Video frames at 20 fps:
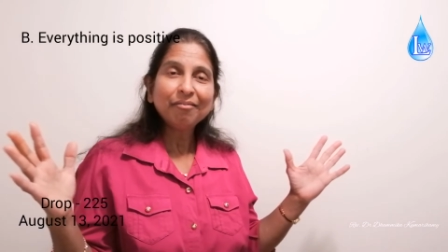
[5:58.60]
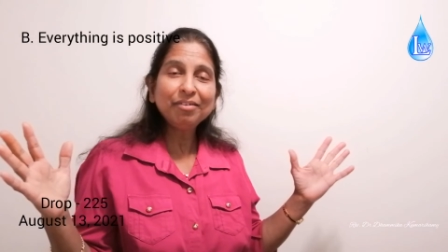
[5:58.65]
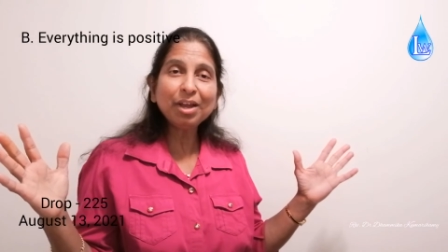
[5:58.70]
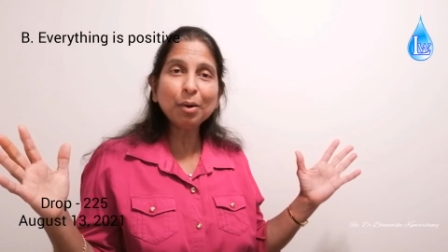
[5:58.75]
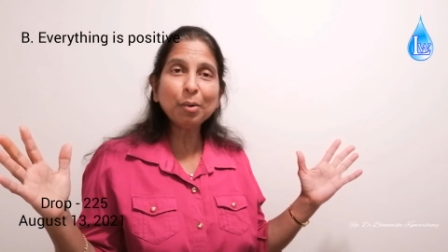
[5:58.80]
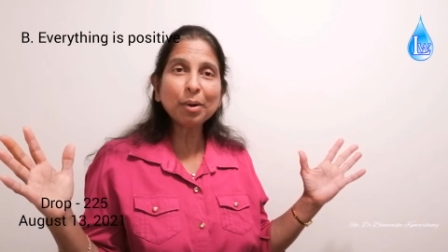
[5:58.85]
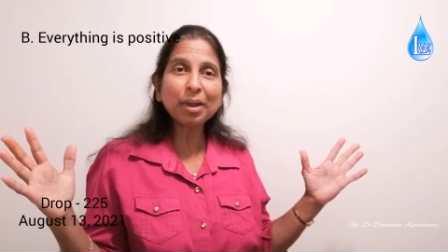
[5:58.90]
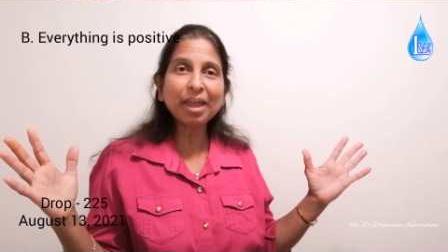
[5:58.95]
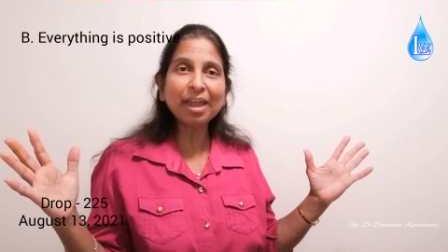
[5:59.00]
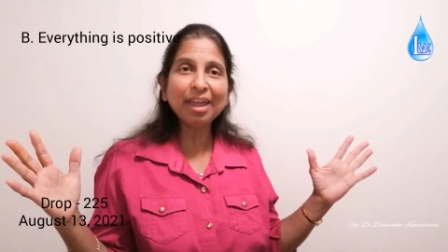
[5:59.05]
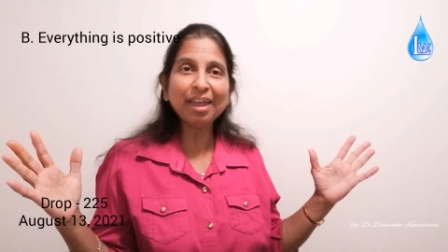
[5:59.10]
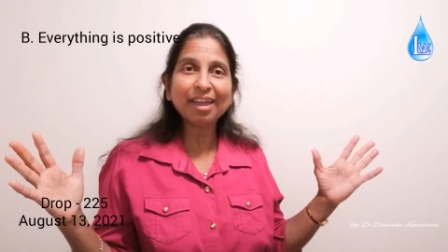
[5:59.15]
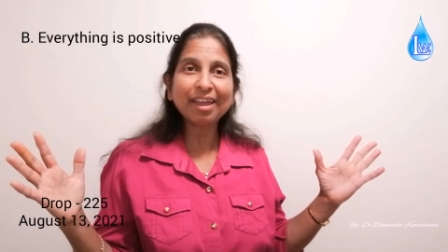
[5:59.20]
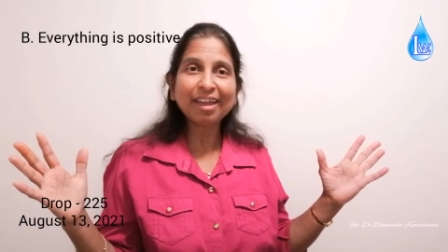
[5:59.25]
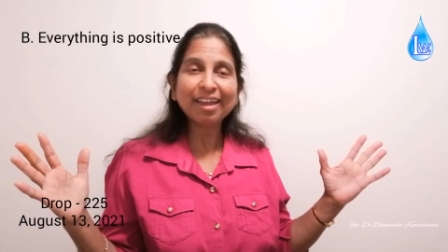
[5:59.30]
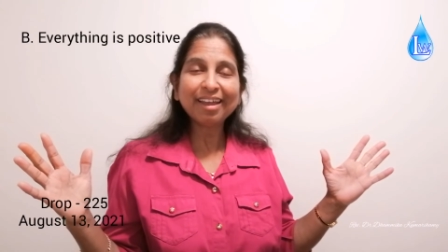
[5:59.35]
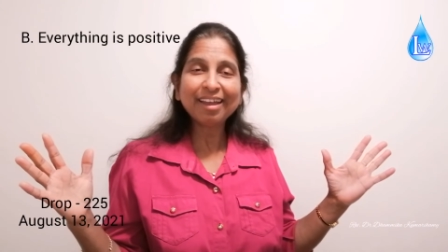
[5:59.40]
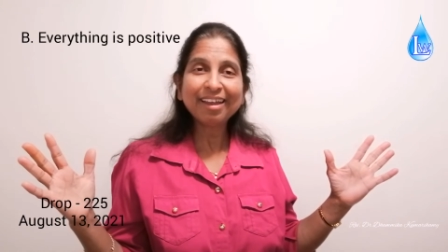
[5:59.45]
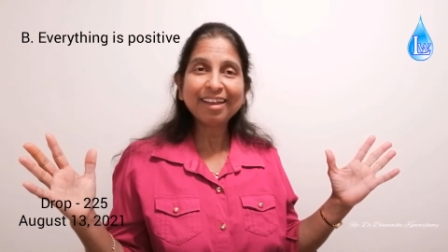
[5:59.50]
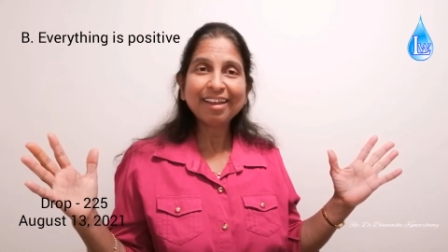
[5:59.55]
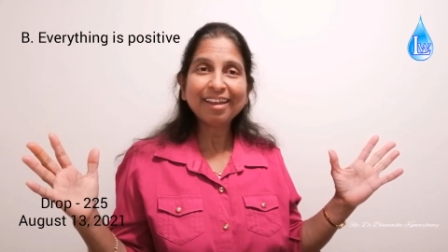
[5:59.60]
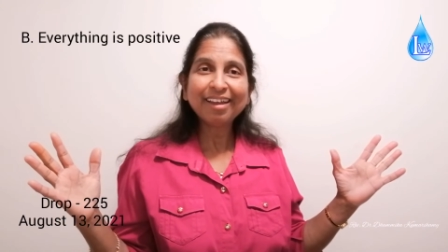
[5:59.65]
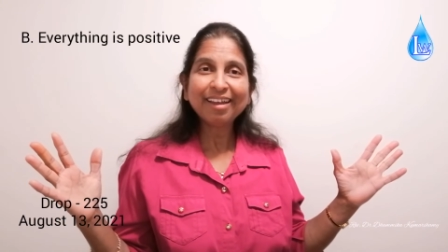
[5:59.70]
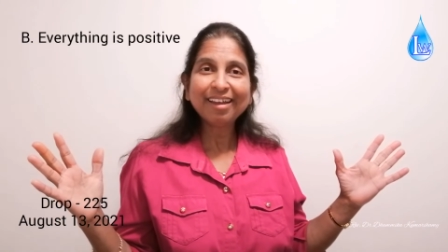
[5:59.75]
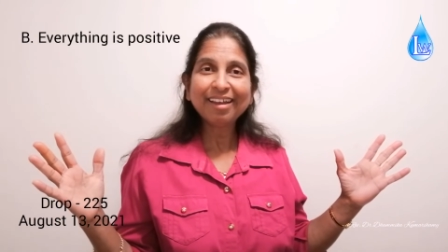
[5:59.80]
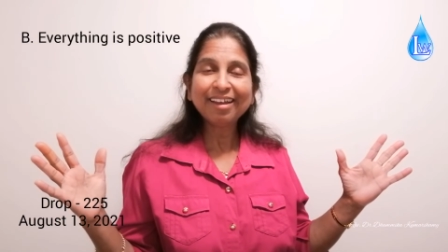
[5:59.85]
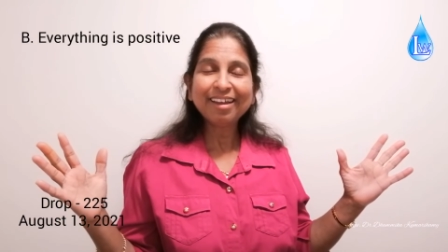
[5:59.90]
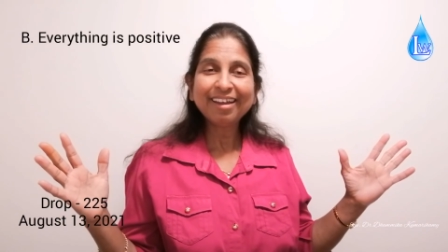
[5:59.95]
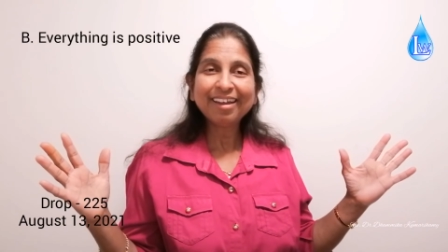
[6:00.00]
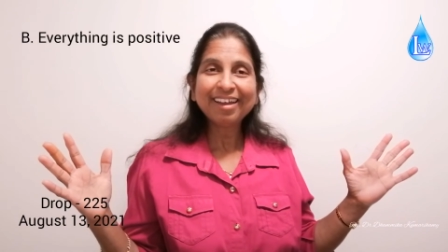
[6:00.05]
we are okay.
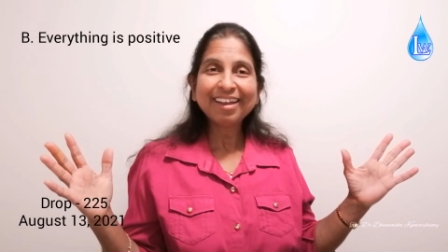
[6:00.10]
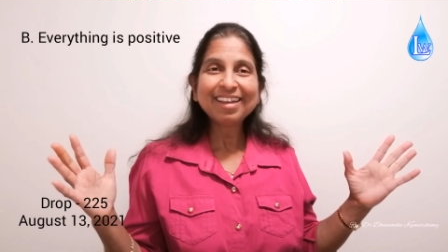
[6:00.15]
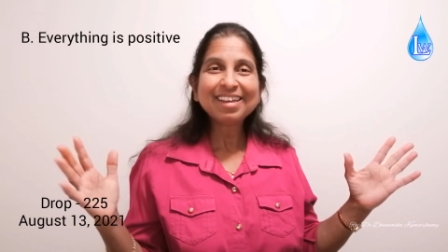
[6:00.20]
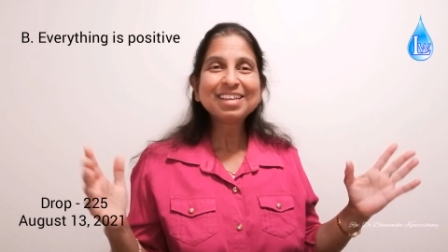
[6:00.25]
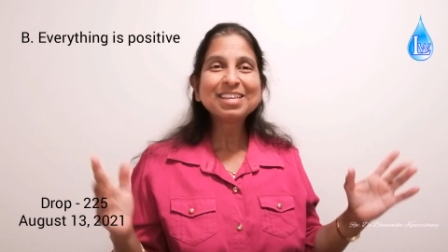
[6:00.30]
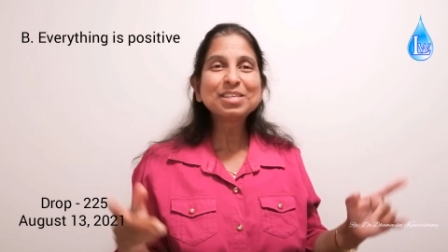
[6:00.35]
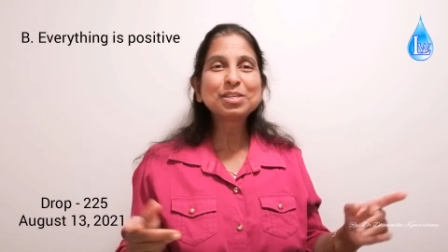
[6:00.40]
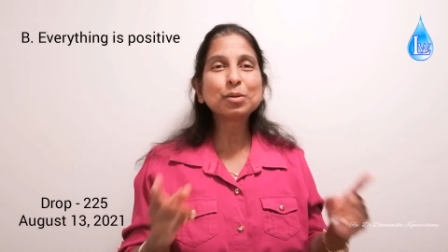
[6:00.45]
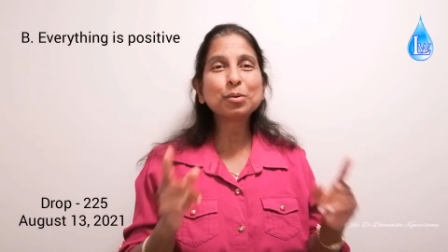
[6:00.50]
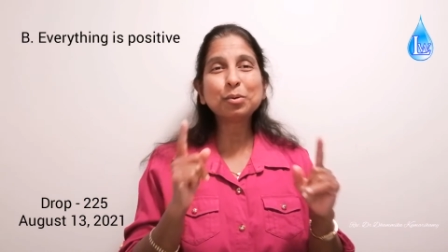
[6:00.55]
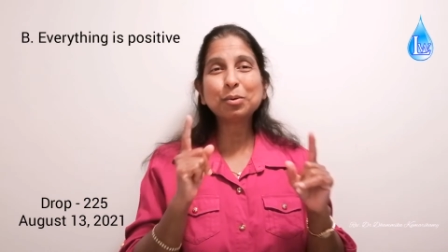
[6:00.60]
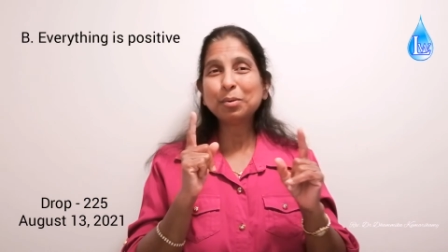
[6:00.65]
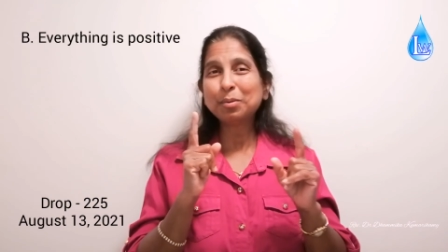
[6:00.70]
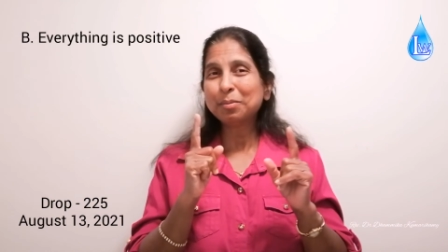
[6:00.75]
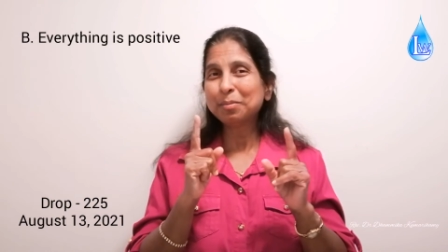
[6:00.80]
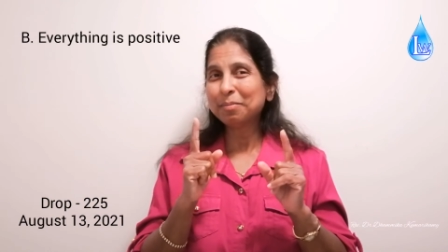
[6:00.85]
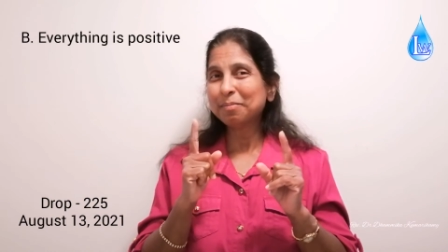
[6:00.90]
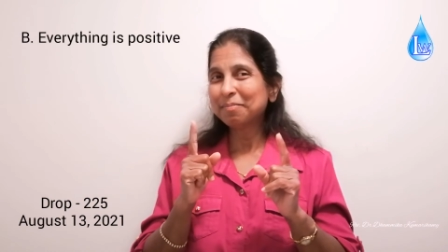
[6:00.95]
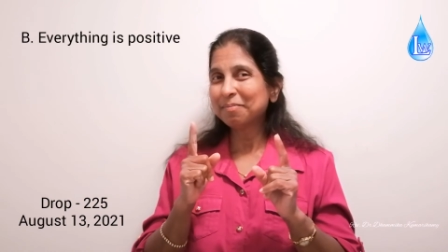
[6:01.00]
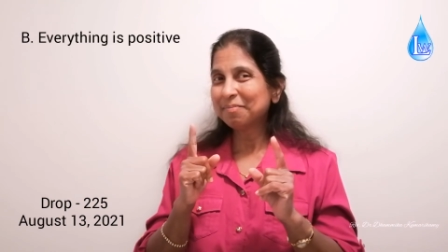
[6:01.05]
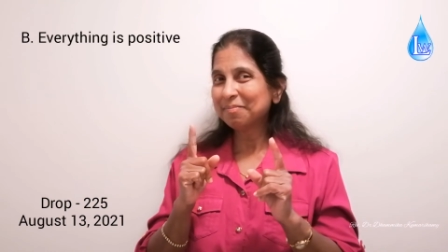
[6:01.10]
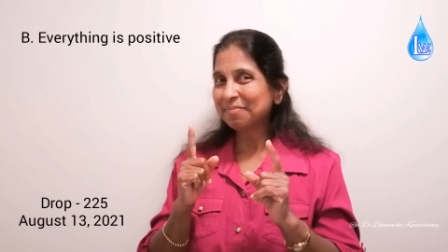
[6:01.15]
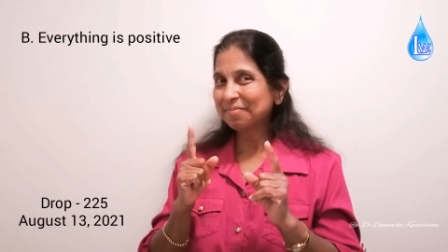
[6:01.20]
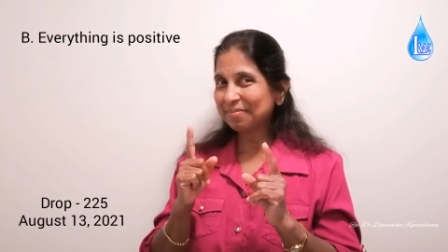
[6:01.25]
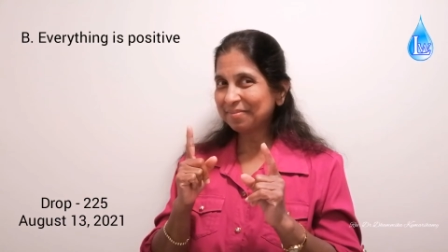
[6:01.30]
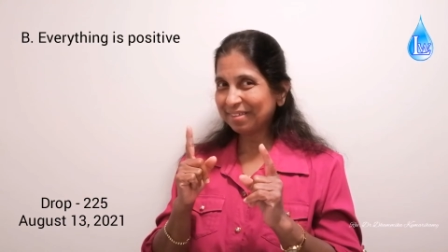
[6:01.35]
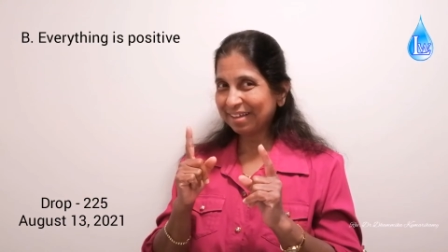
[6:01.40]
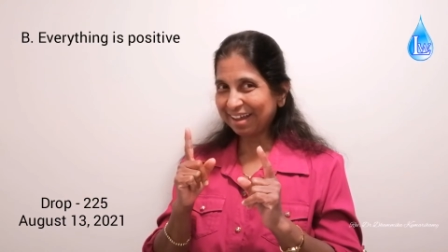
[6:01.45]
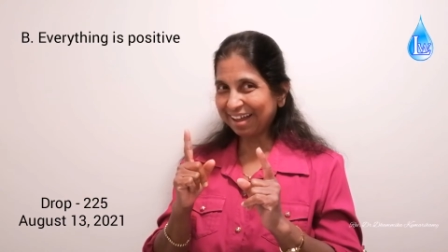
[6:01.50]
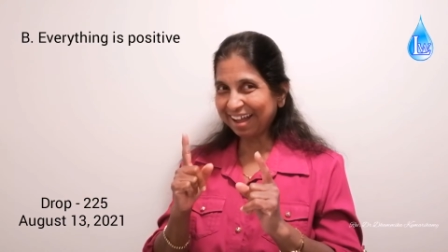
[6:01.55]
So,
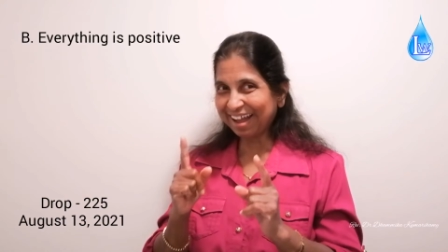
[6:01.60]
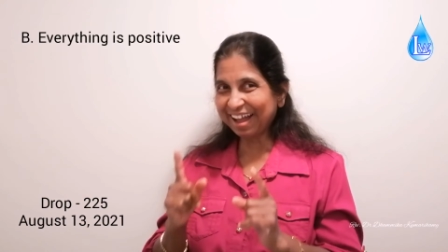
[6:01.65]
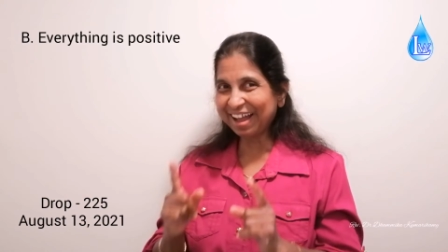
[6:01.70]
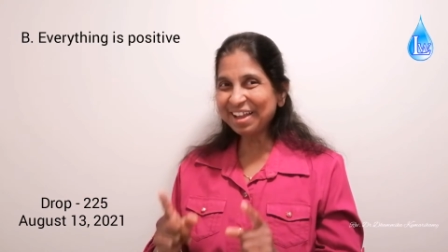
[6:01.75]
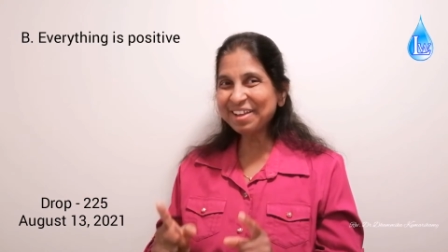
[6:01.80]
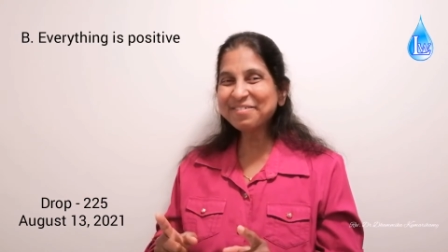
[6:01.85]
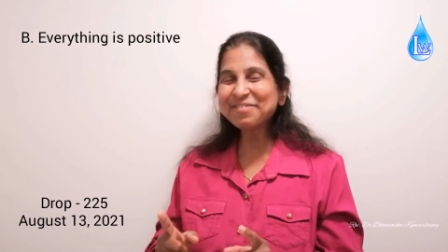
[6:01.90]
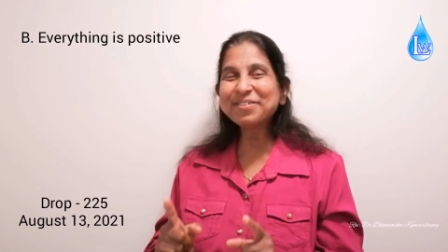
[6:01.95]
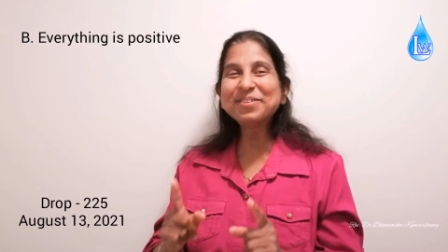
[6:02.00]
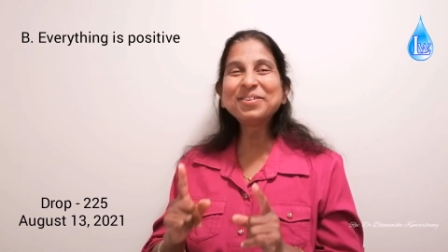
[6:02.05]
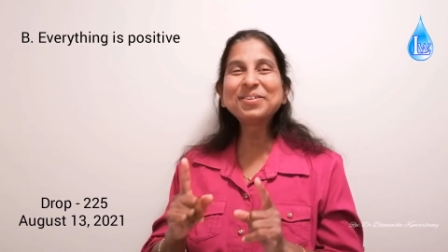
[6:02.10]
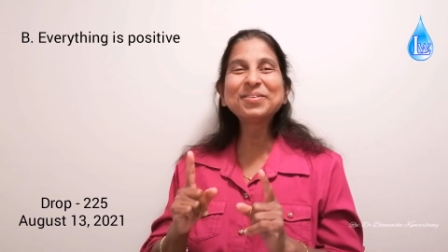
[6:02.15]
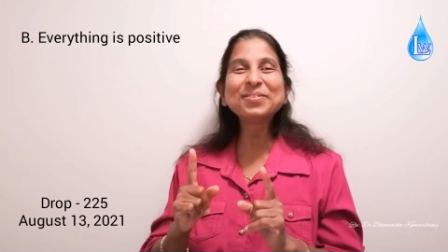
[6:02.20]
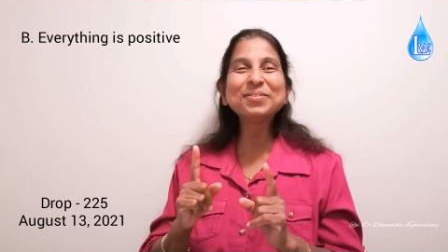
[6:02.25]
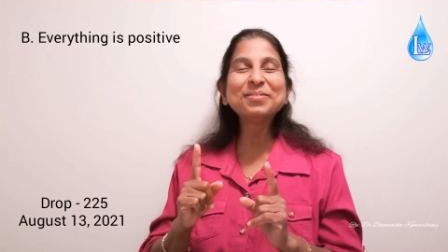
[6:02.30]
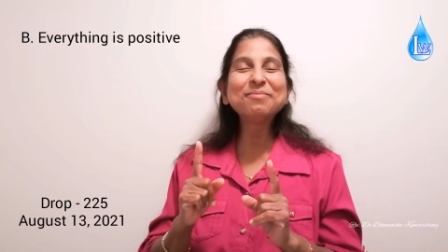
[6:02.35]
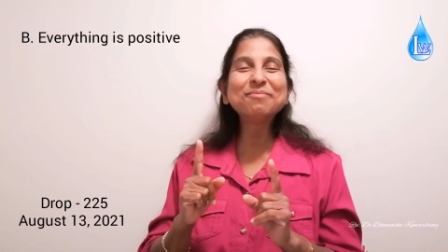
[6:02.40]
I want